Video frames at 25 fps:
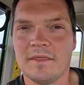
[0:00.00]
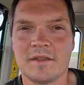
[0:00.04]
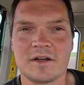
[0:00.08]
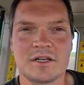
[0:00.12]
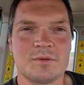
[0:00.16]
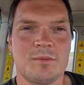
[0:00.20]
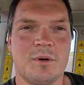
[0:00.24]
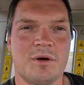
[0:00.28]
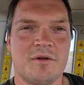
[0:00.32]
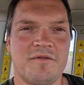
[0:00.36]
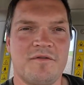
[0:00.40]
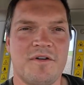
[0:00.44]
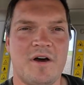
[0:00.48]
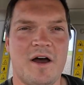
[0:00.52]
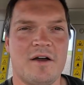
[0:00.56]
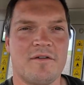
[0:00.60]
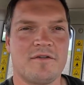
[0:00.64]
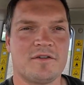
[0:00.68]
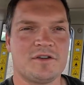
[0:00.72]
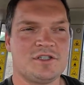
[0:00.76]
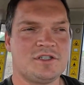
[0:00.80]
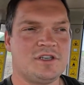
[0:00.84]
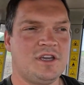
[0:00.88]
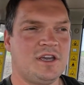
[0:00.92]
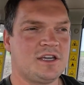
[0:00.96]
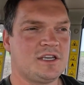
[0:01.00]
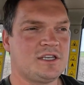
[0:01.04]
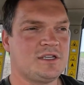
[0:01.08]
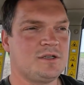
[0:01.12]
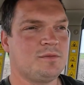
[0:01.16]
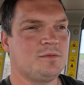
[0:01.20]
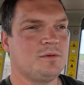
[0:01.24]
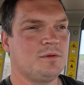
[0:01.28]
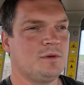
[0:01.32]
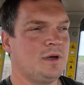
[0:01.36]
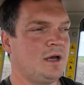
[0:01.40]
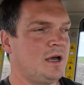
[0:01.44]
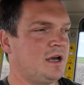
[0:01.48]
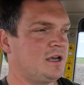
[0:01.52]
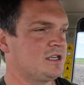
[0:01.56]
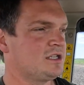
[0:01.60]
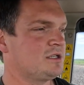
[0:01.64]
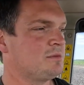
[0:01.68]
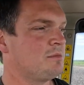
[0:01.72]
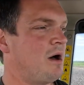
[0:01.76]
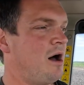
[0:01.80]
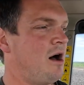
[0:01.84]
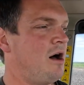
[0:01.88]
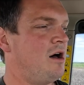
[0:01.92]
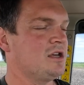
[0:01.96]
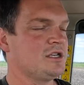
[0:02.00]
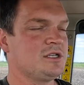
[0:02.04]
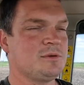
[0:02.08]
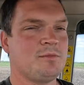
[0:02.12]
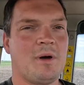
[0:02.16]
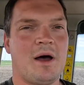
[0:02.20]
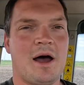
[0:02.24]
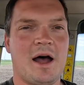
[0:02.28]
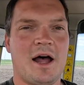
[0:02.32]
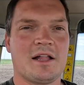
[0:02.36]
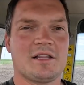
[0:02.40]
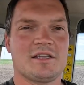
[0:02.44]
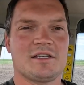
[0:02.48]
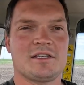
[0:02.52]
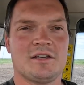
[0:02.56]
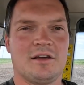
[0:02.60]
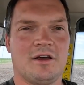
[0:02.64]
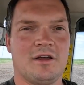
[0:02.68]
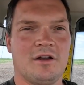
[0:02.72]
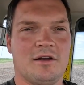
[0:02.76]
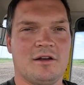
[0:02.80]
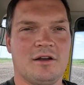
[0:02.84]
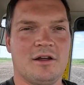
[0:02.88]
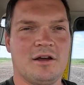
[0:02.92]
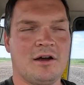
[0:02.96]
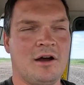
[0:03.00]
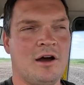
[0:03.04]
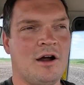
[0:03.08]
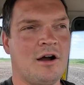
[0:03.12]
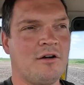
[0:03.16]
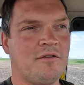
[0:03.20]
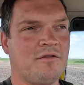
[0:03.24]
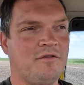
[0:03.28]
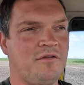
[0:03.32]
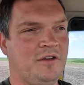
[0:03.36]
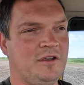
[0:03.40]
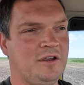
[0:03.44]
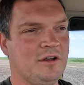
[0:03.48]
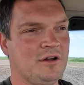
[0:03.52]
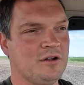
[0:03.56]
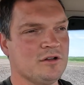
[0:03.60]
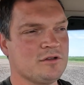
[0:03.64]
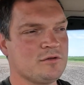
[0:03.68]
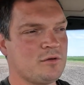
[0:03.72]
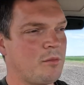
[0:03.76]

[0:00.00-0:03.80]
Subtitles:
about five or six small spots on our fields.